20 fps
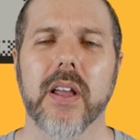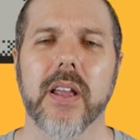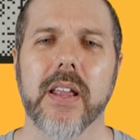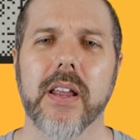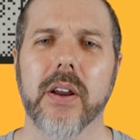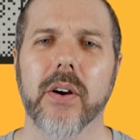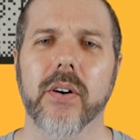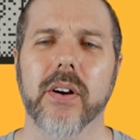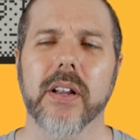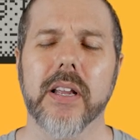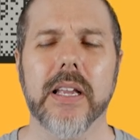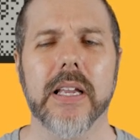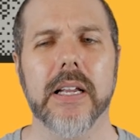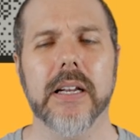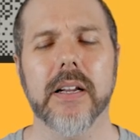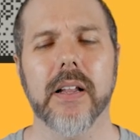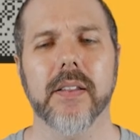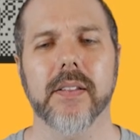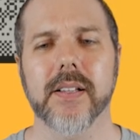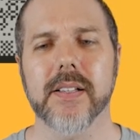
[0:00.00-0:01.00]
here
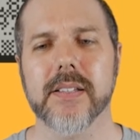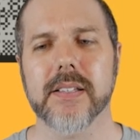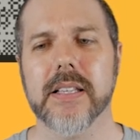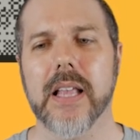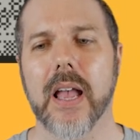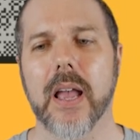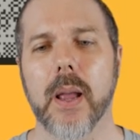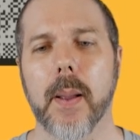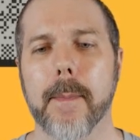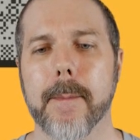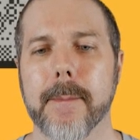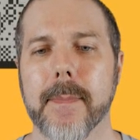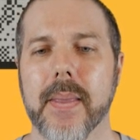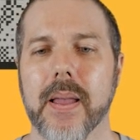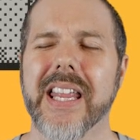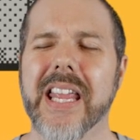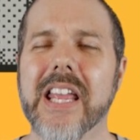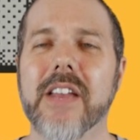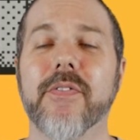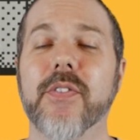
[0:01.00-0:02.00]
in this game.
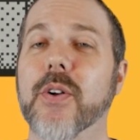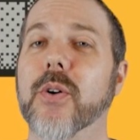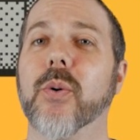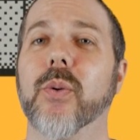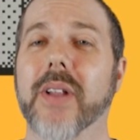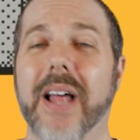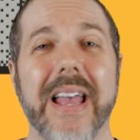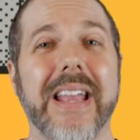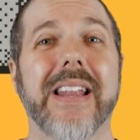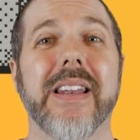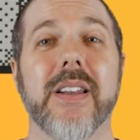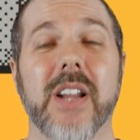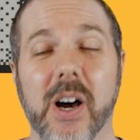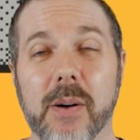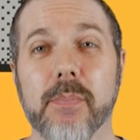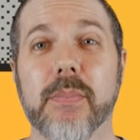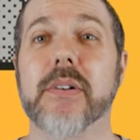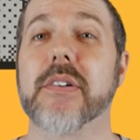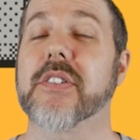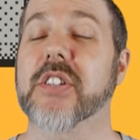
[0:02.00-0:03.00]
If you like
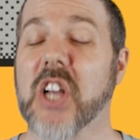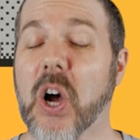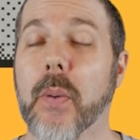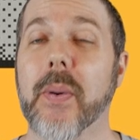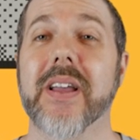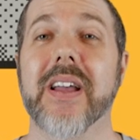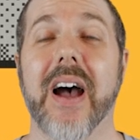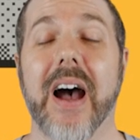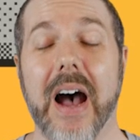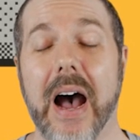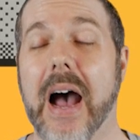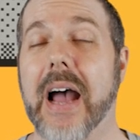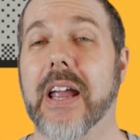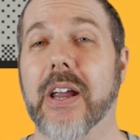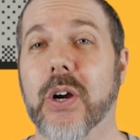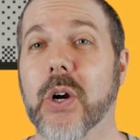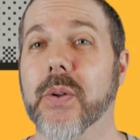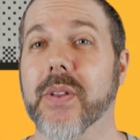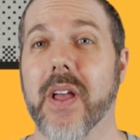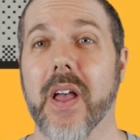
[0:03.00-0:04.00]
numbers going
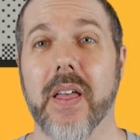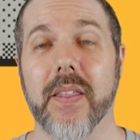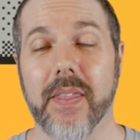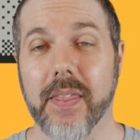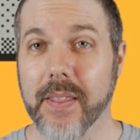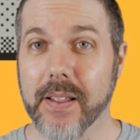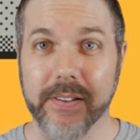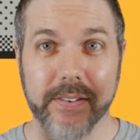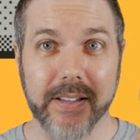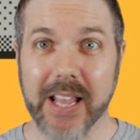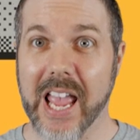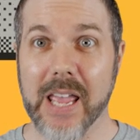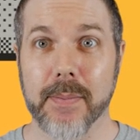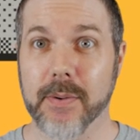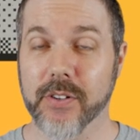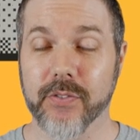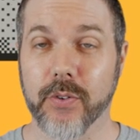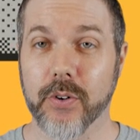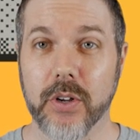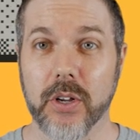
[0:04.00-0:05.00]
higher, then this game is for